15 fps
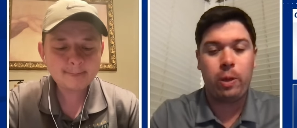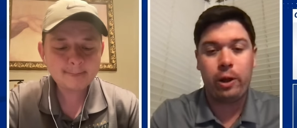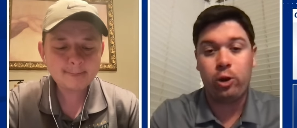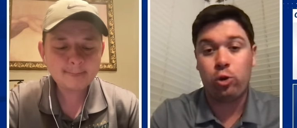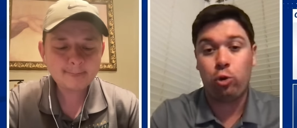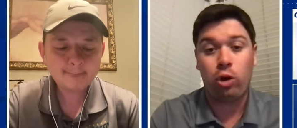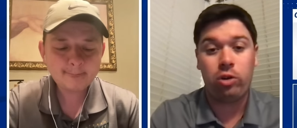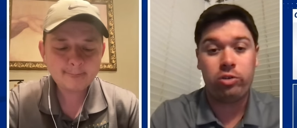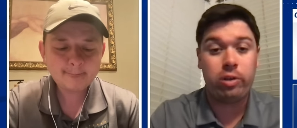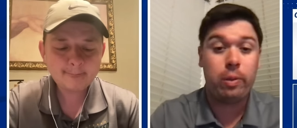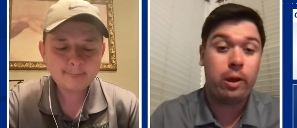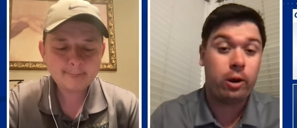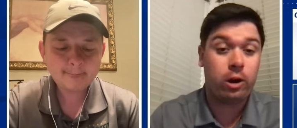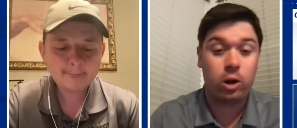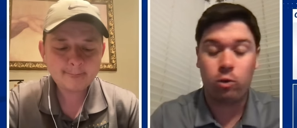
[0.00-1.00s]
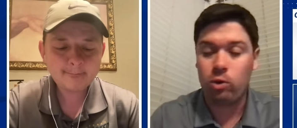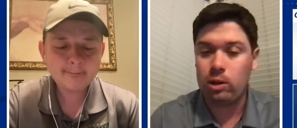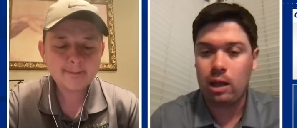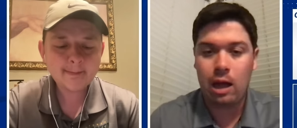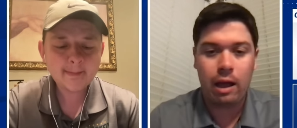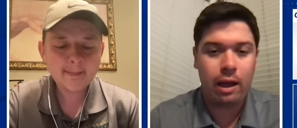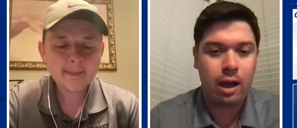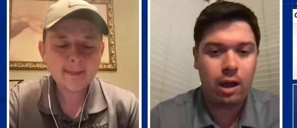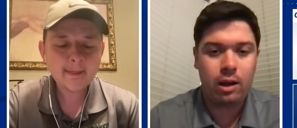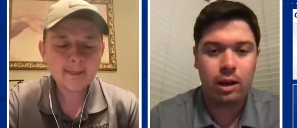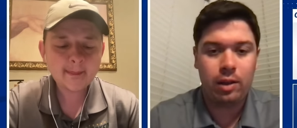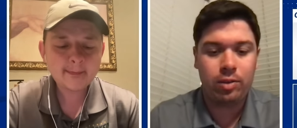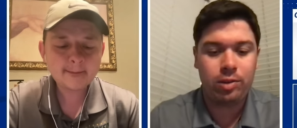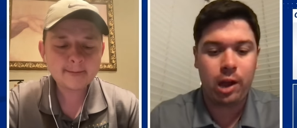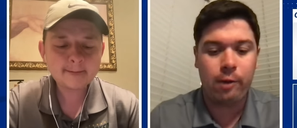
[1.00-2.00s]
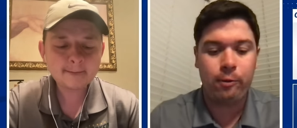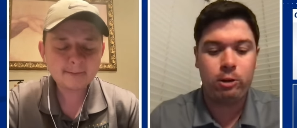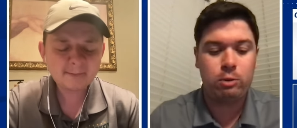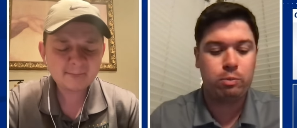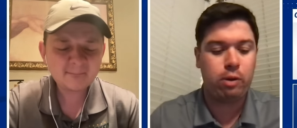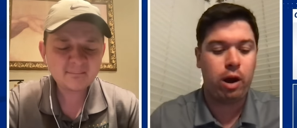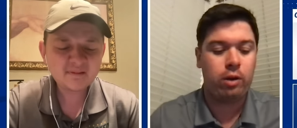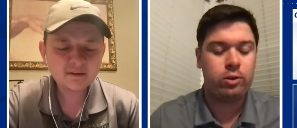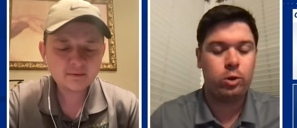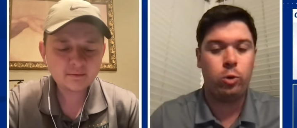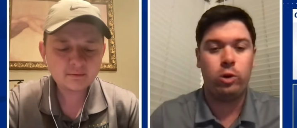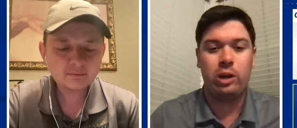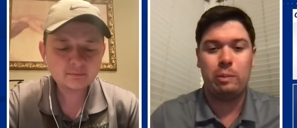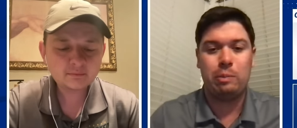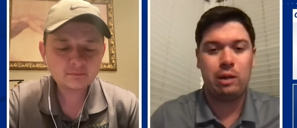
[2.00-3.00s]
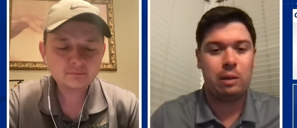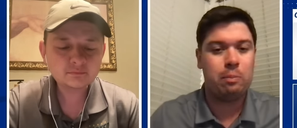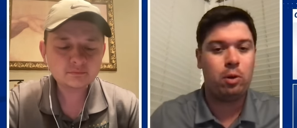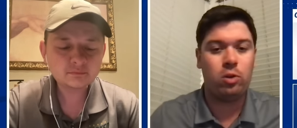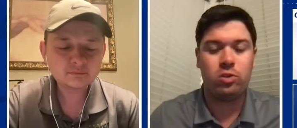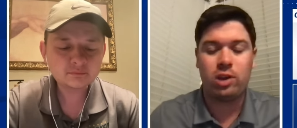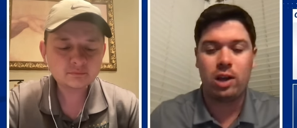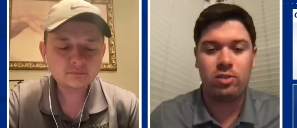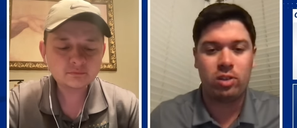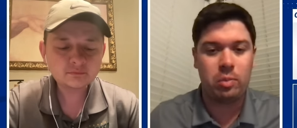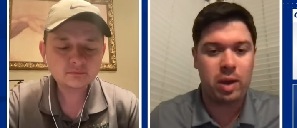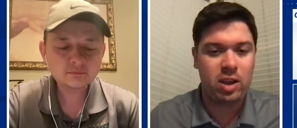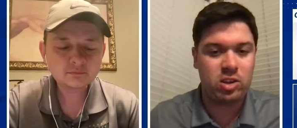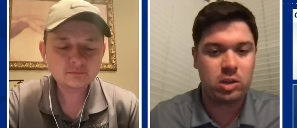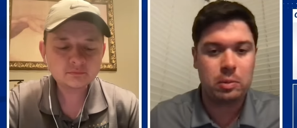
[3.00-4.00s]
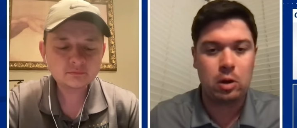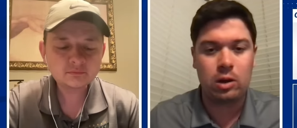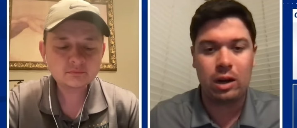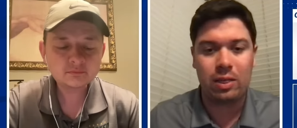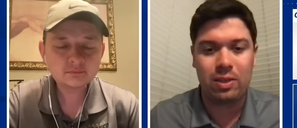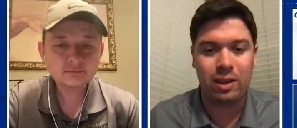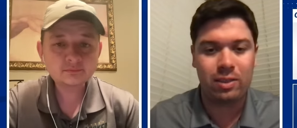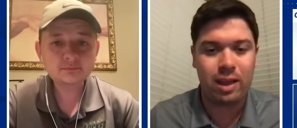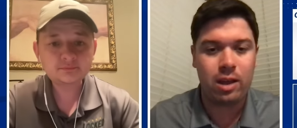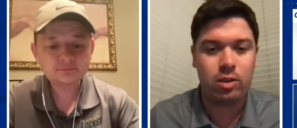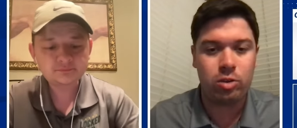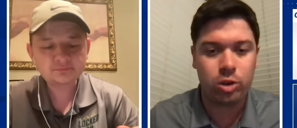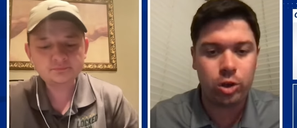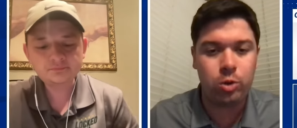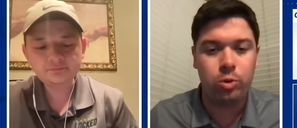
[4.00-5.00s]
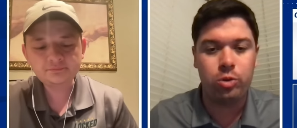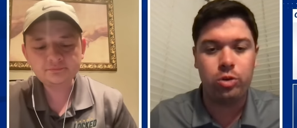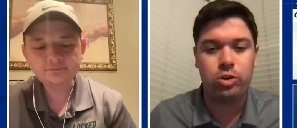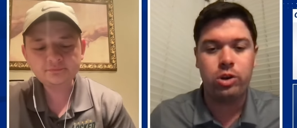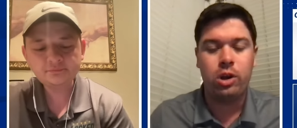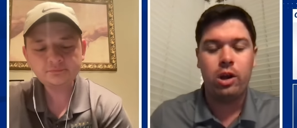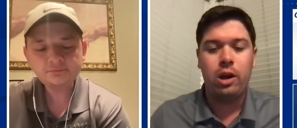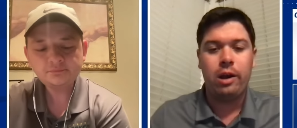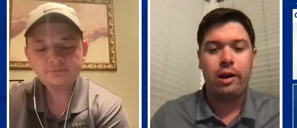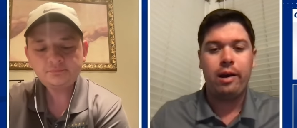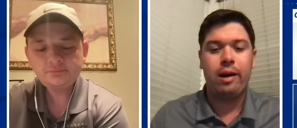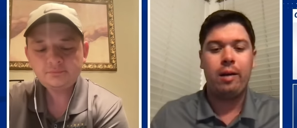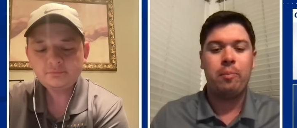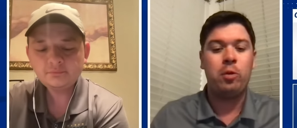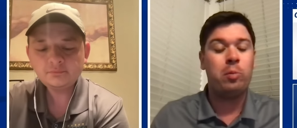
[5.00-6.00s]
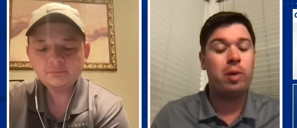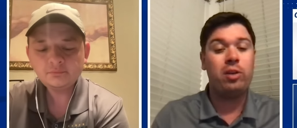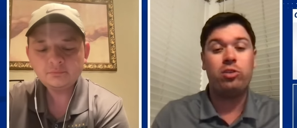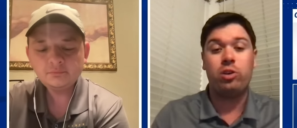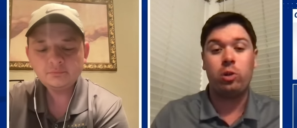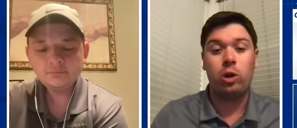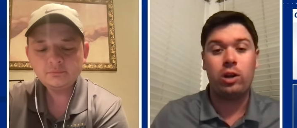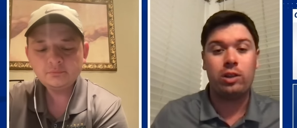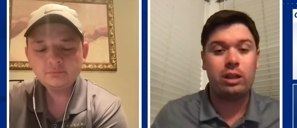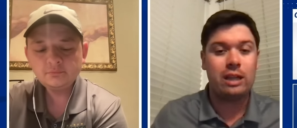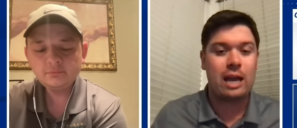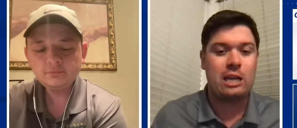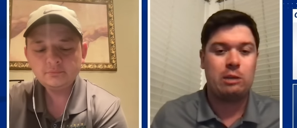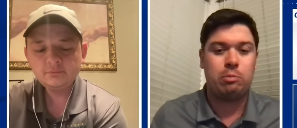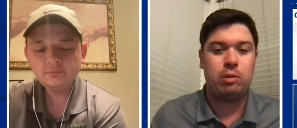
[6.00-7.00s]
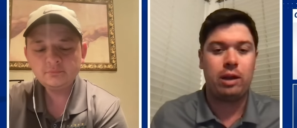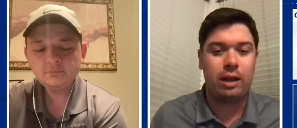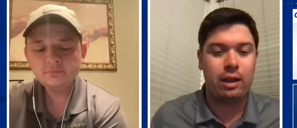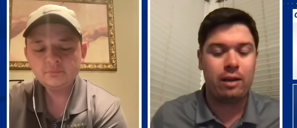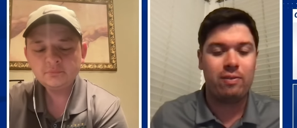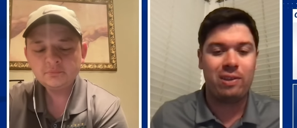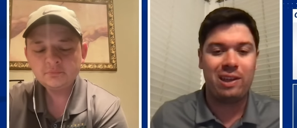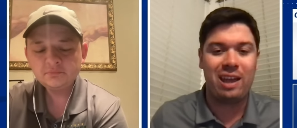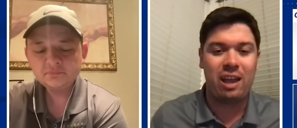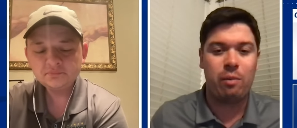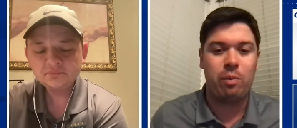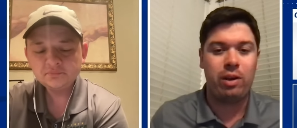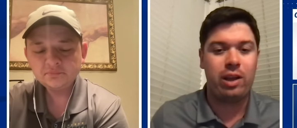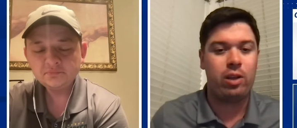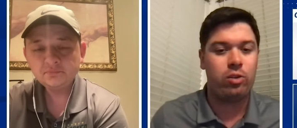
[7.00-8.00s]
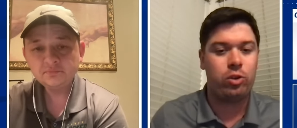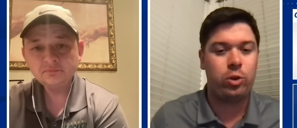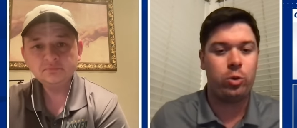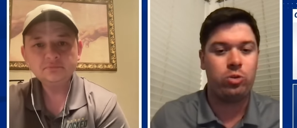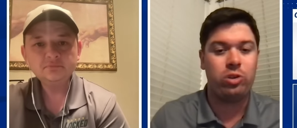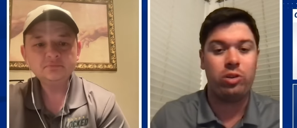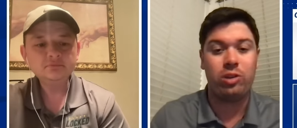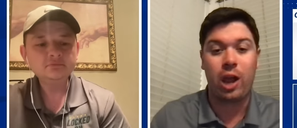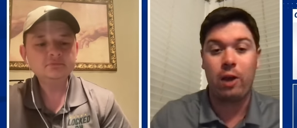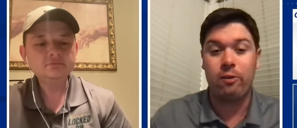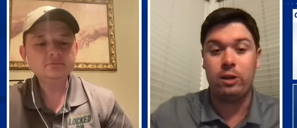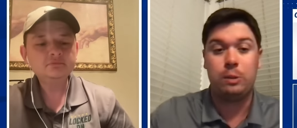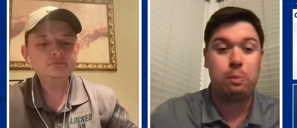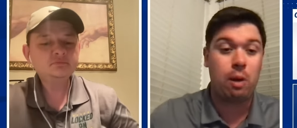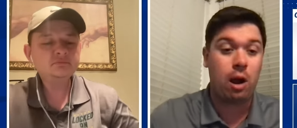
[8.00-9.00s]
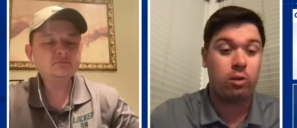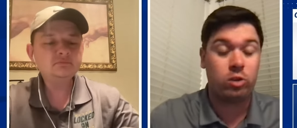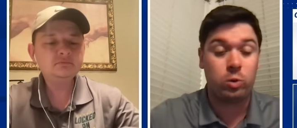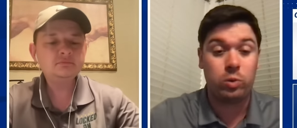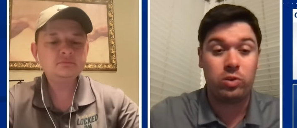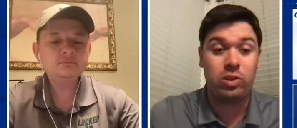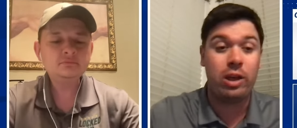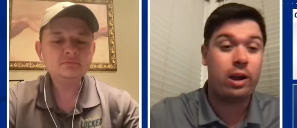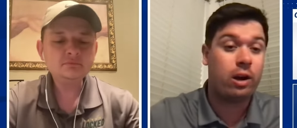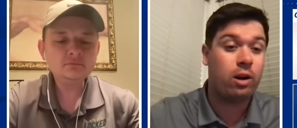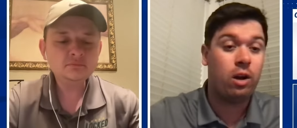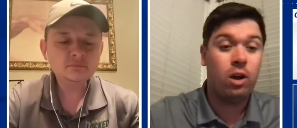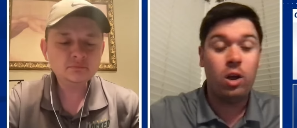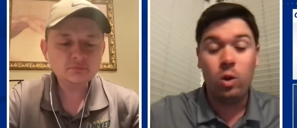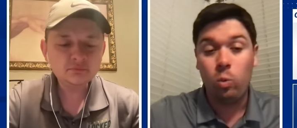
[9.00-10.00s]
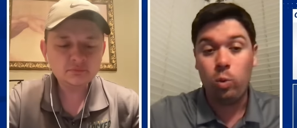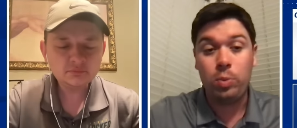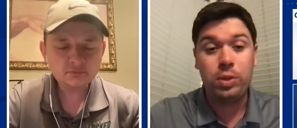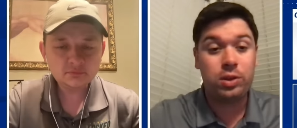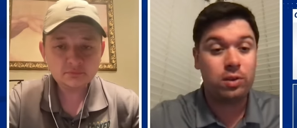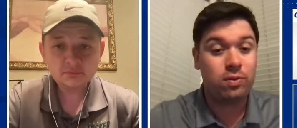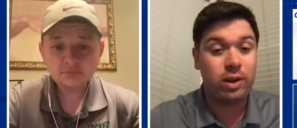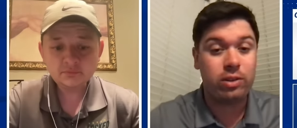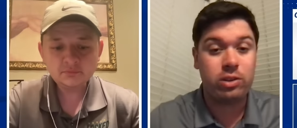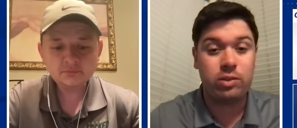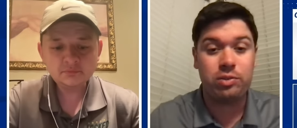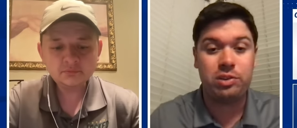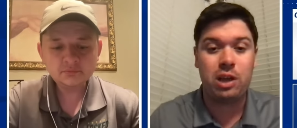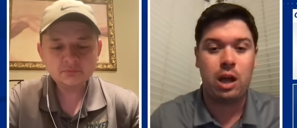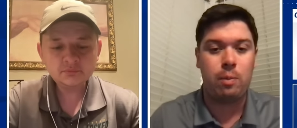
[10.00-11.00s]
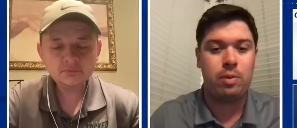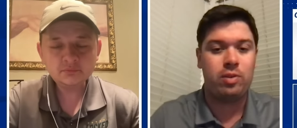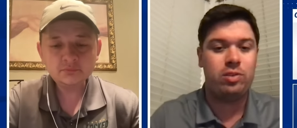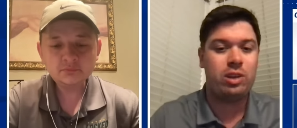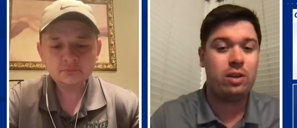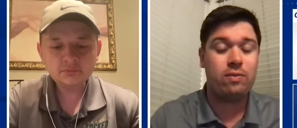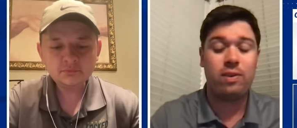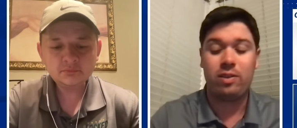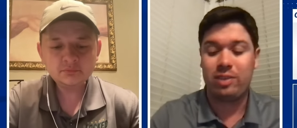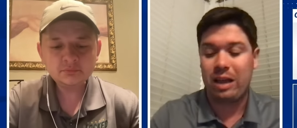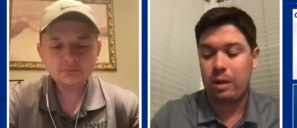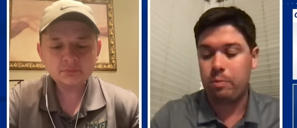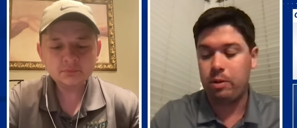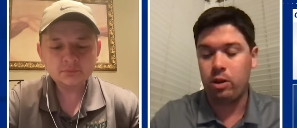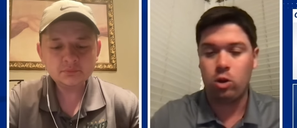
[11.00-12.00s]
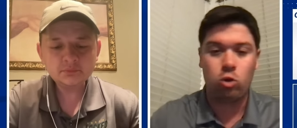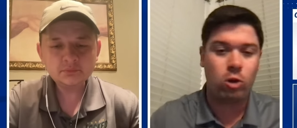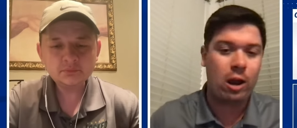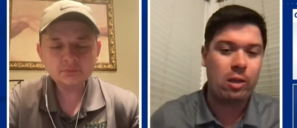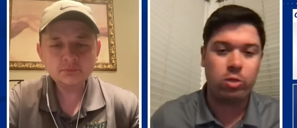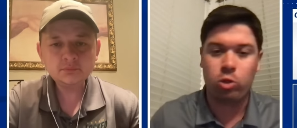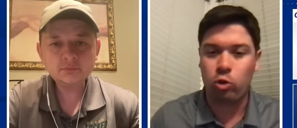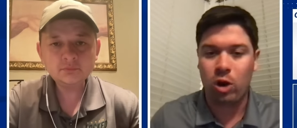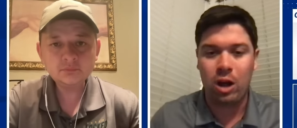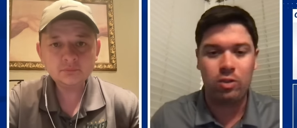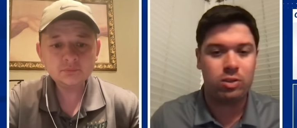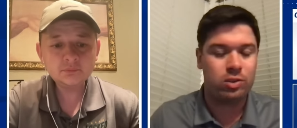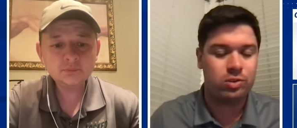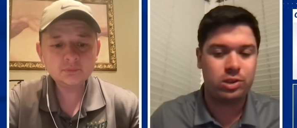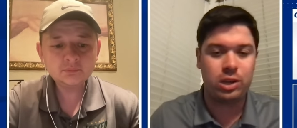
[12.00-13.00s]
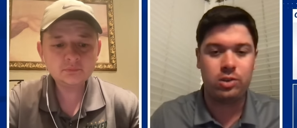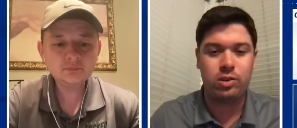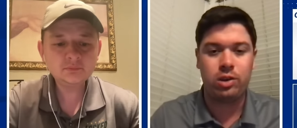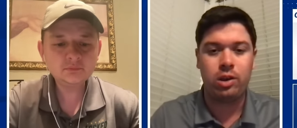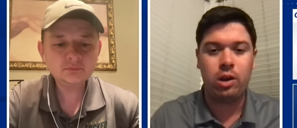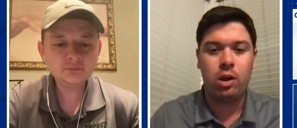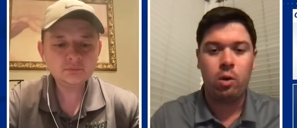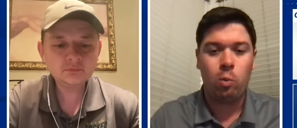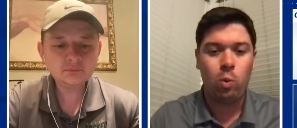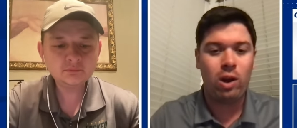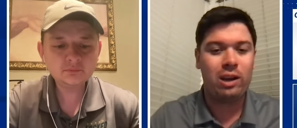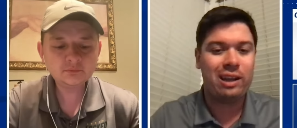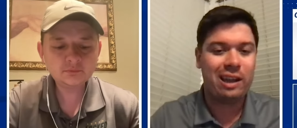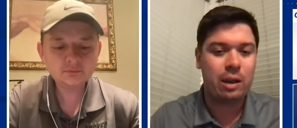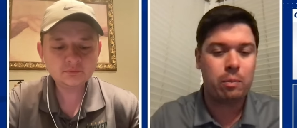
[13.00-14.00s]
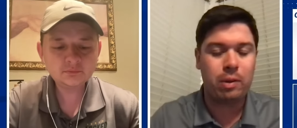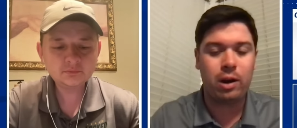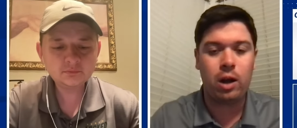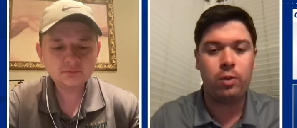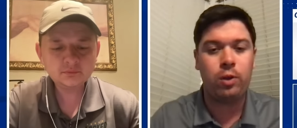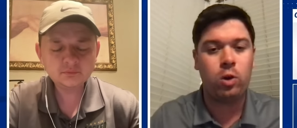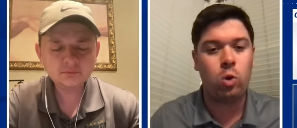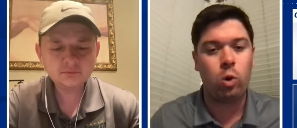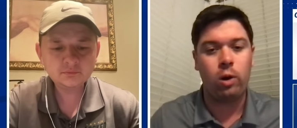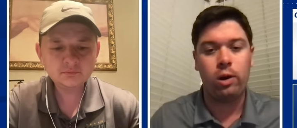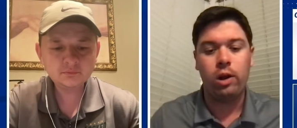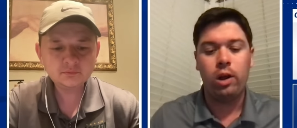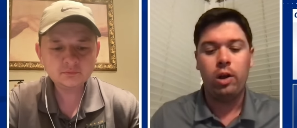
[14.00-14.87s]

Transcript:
Speaker 1: they trust and they're going to rely on in Tyrese Proctor, who can play both sides of the basketball. And I think that is huge. Um, you mentioned, look at the last play of the game against Houston. Tyrese Proctor was there with the defensive stop. His defense had been great throughout the season when he had been on the court.